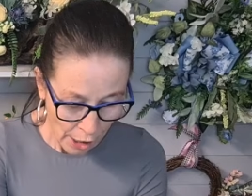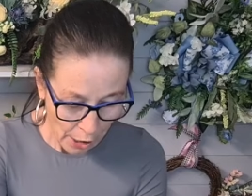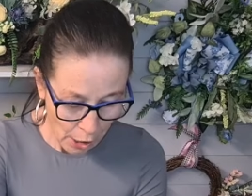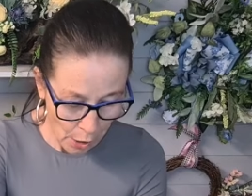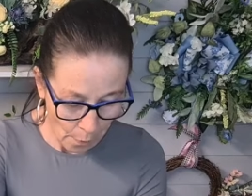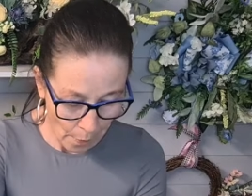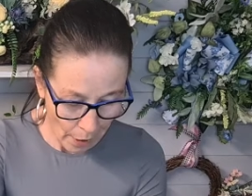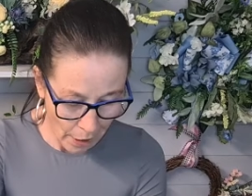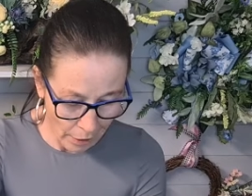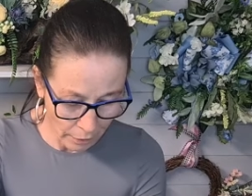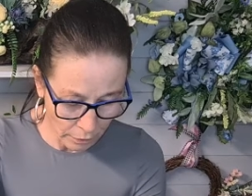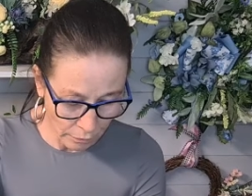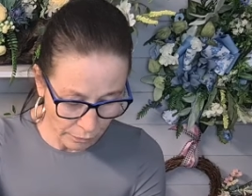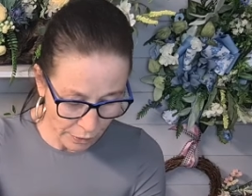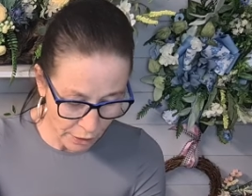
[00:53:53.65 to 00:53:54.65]
Go
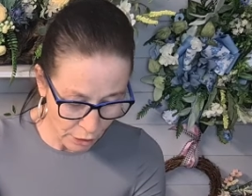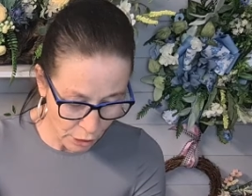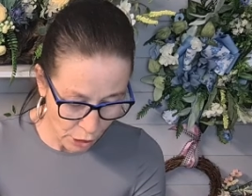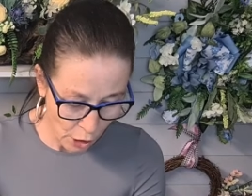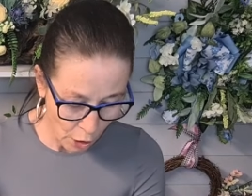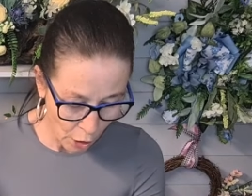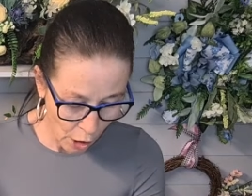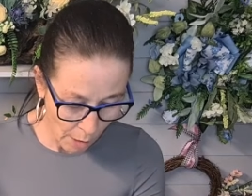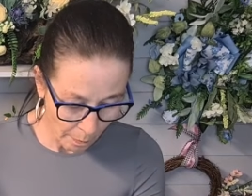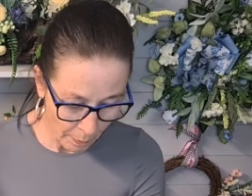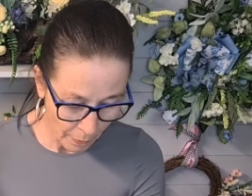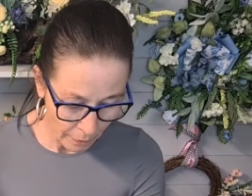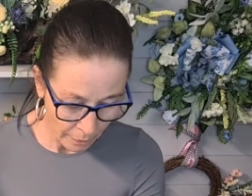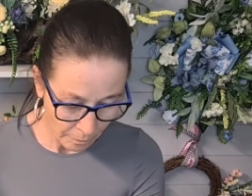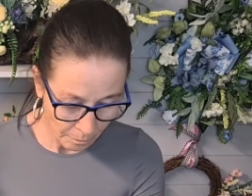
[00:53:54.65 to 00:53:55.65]
over the top
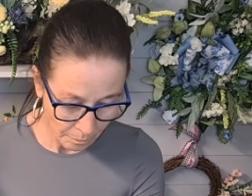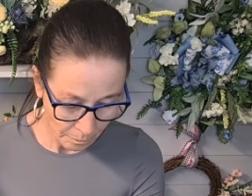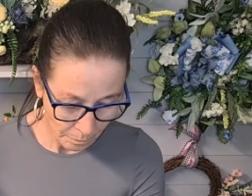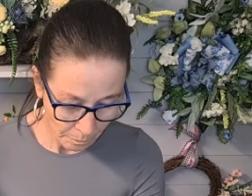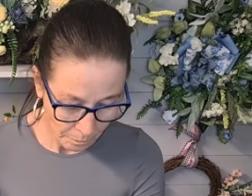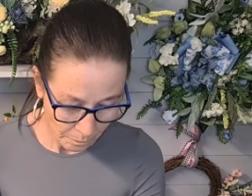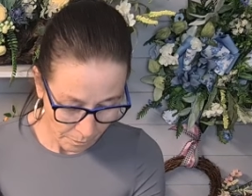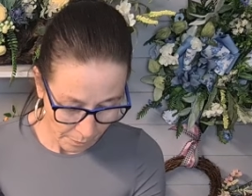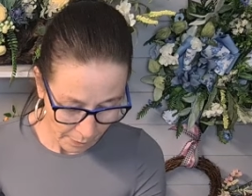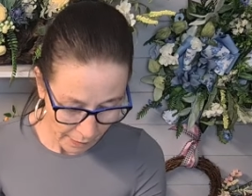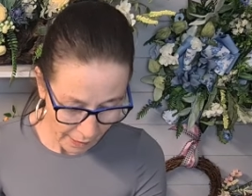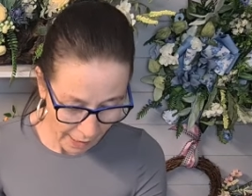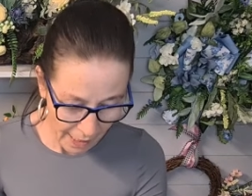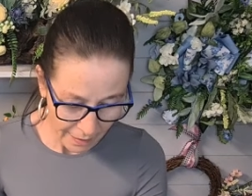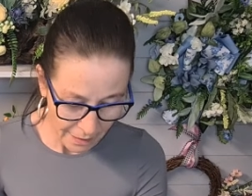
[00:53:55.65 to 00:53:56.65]

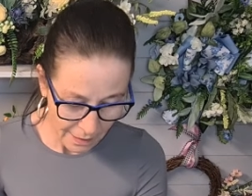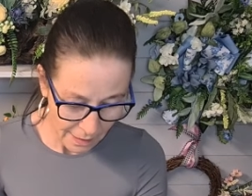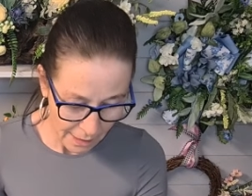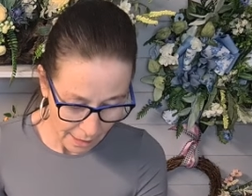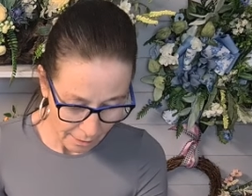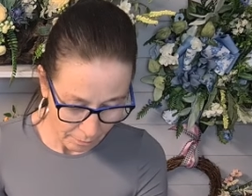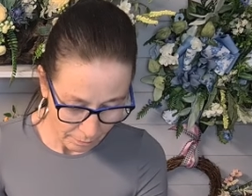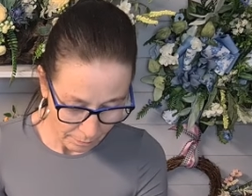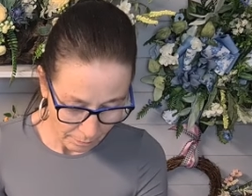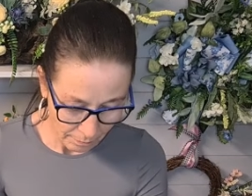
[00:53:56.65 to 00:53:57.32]
like so.